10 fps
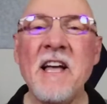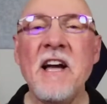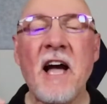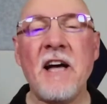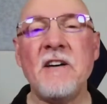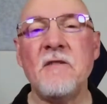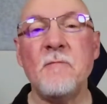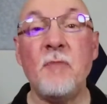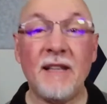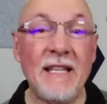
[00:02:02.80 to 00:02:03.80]

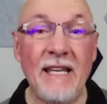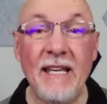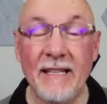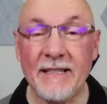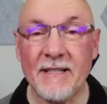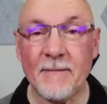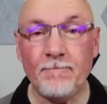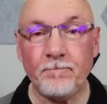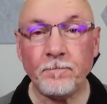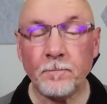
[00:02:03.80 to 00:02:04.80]
the key is
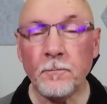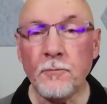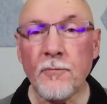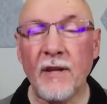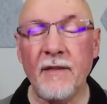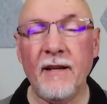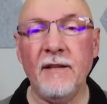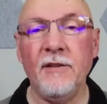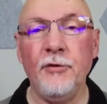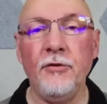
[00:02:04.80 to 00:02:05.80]

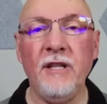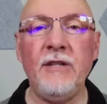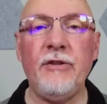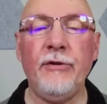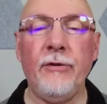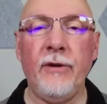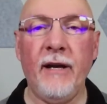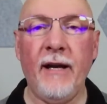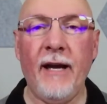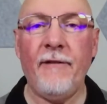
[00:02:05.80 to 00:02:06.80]
that you need to
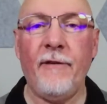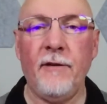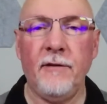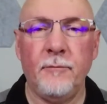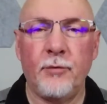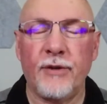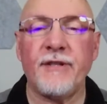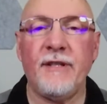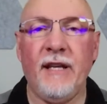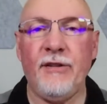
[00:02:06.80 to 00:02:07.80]
have a
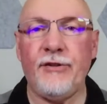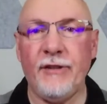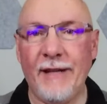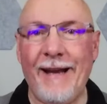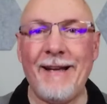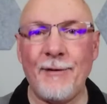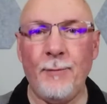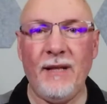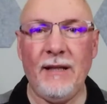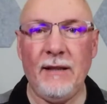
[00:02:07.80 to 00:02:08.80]
presentation as
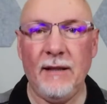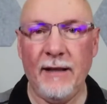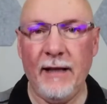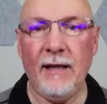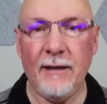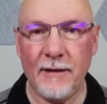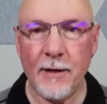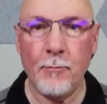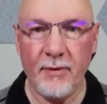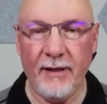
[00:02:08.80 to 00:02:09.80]
being a
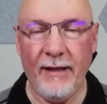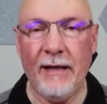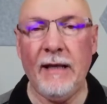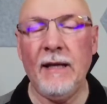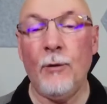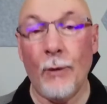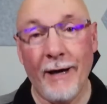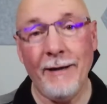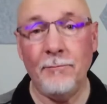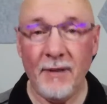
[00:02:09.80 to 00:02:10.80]
company.
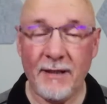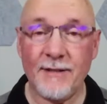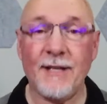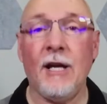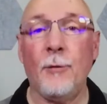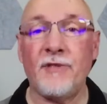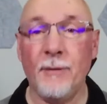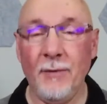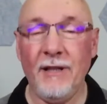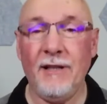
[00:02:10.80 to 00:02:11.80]
Why? Because it helps
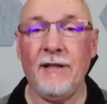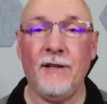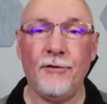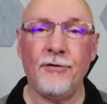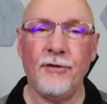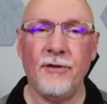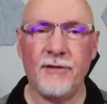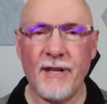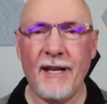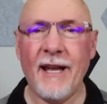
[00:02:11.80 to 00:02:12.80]
the media to
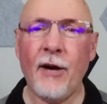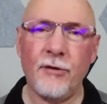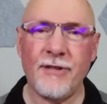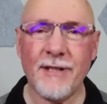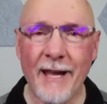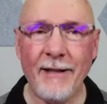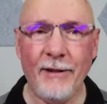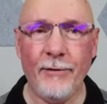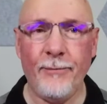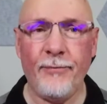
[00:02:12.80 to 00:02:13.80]
understand how to slot you.